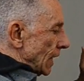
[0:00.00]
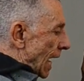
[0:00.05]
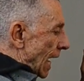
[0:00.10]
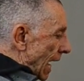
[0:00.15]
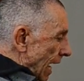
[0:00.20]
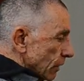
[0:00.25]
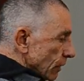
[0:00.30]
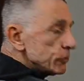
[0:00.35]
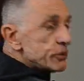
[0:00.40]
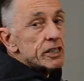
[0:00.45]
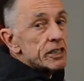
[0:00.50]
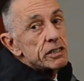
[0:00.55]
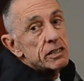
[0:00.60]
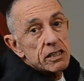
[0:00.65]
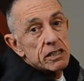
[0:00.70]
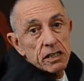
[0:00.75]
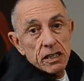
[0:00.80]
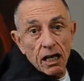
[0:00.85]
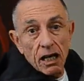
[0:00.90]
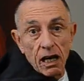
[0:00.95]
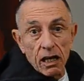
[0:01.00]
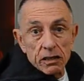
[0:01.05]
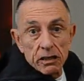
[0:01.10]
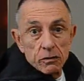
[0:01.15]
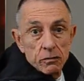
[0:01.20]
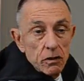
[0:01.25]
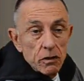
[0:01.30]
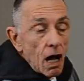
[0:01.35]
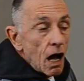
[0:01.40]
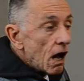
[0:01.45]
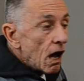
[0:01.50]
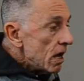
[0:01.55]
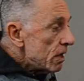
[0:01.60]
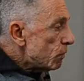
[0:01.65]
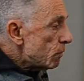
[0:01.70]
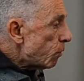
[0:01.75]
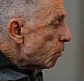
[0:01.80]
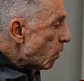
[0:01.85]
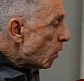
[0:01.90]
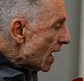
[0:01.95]
out into the garden I
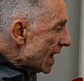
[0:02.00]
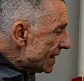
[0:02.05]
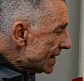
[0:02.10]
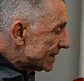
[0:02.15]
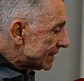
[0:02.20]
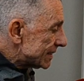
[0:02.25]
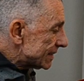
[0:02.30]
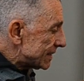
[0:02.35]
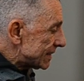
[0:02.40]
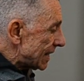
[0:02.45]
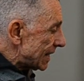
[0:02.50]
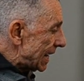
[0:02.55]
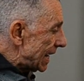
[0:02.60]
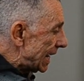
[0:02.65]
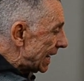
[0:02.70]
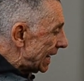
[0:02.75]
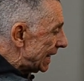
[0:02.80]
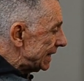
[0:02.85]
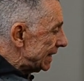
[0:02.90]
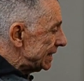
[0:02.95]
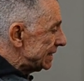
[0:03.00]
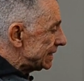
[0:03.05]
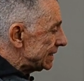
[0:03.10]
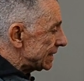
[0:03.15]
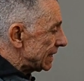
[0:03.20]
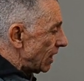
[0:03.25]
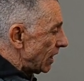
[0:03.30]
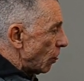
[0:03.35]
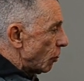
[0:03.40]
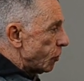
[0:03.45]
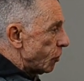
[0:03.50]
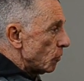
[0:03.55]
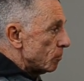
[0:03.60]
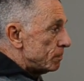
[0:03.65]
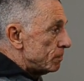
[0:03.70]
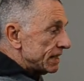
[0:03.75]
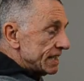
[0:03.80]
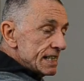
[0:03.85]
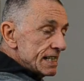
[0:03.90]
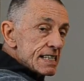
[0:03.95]
went, and the
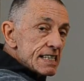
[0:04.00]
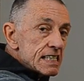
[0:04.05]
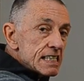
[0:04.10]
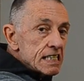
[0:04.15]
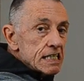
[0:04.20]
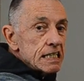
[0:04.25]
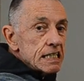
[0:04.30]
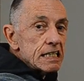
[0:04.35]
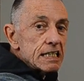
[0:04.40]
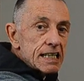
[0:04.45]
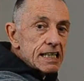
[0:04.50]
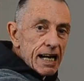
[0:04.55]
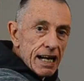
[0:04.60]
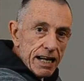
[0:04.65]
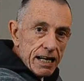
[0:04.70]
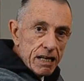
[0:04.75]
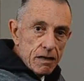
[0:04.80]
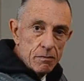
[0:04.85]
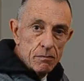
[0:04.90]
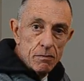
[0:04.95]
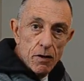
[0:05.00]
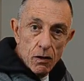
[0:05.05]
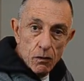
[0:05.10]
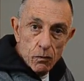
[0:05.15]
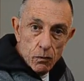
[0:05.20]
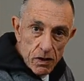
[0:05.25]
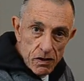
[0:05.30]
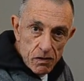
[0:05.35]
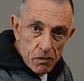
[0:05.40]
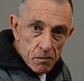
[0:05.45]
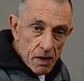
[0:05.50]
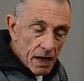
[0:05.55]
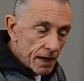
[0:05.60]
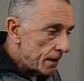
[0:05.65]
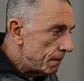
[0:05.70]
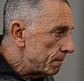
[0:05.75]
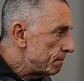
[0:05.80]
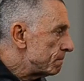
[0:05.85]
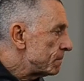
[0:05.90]
beast came with me.